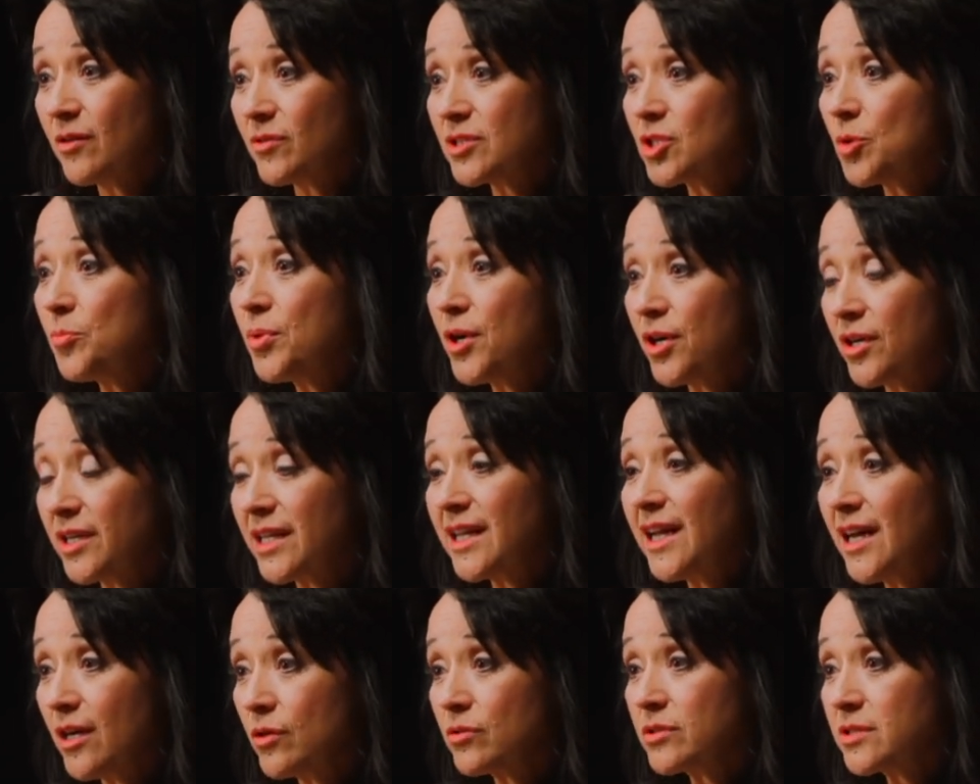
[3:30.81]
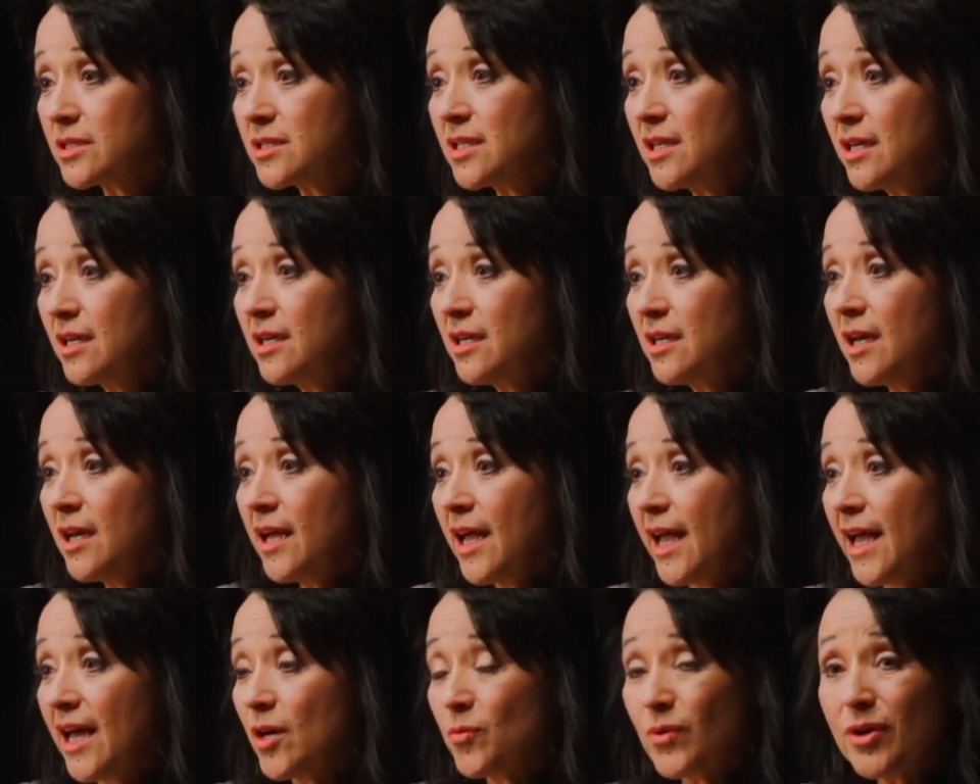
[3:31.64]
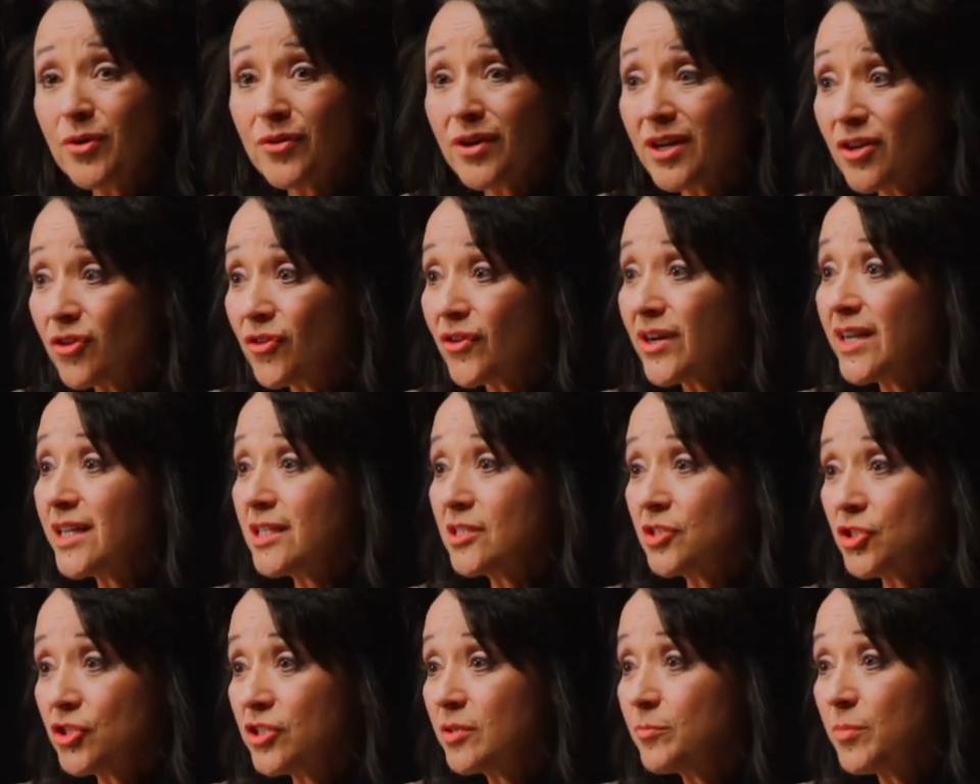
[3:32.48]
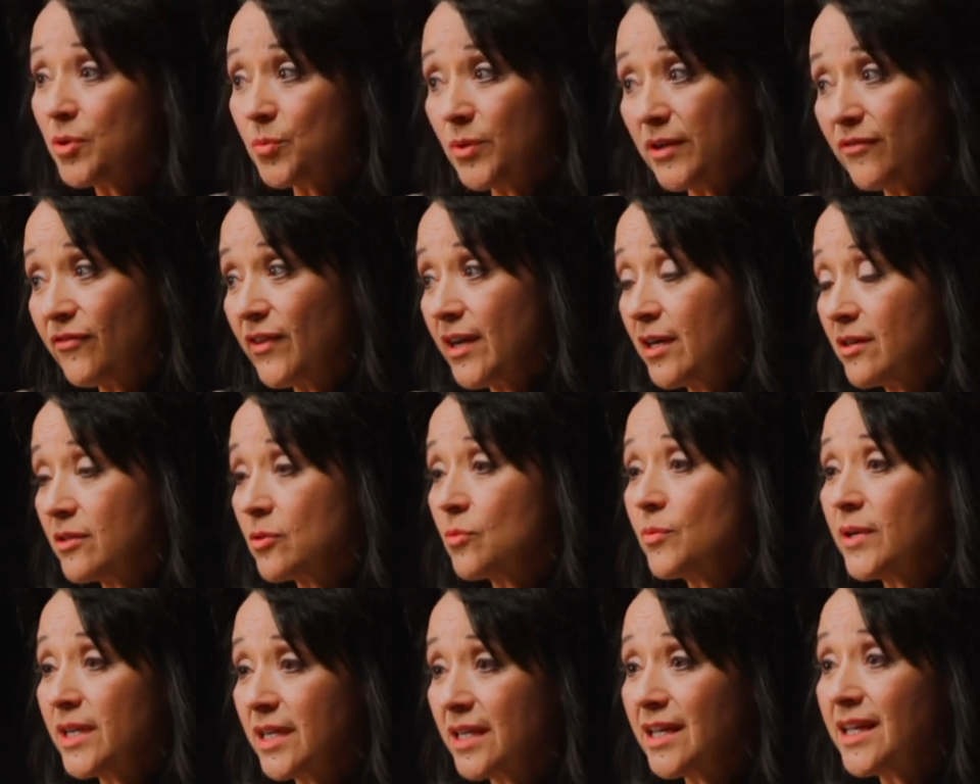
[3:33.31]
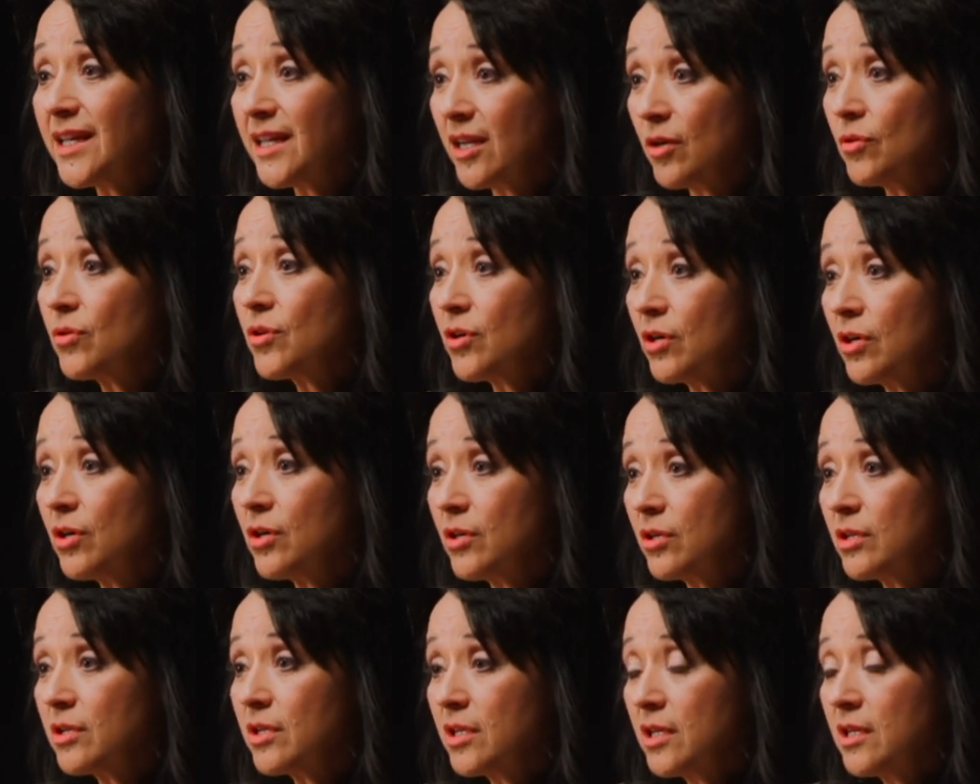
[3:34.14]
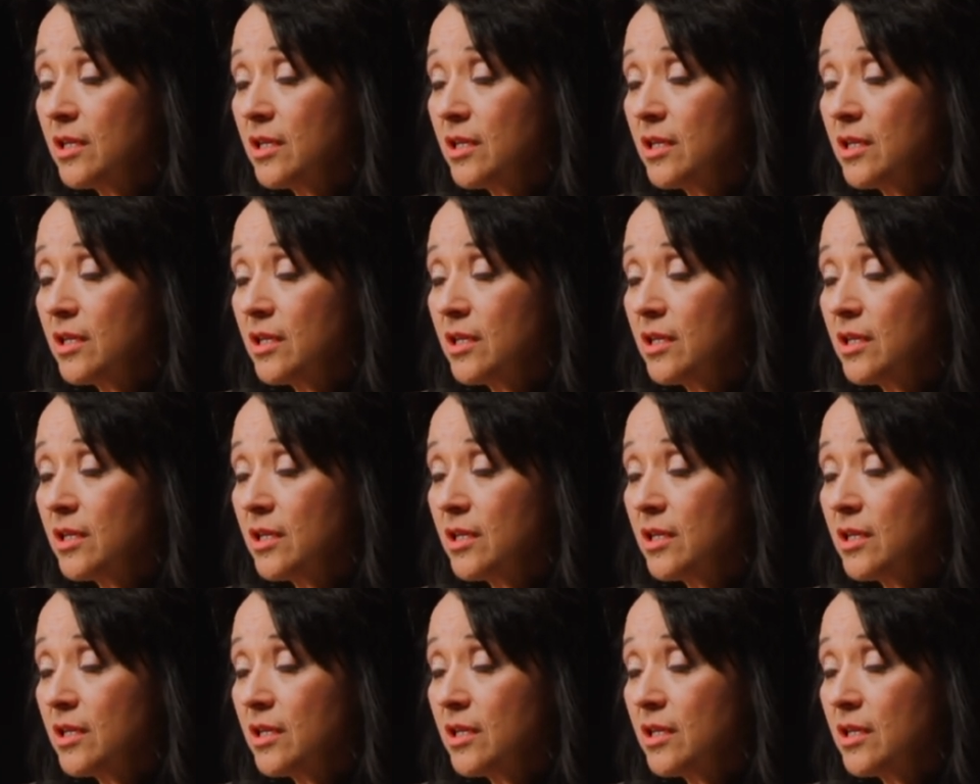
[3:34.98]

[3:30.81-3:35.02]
It was a party house, and we were underage, but we found a way to get alcohol.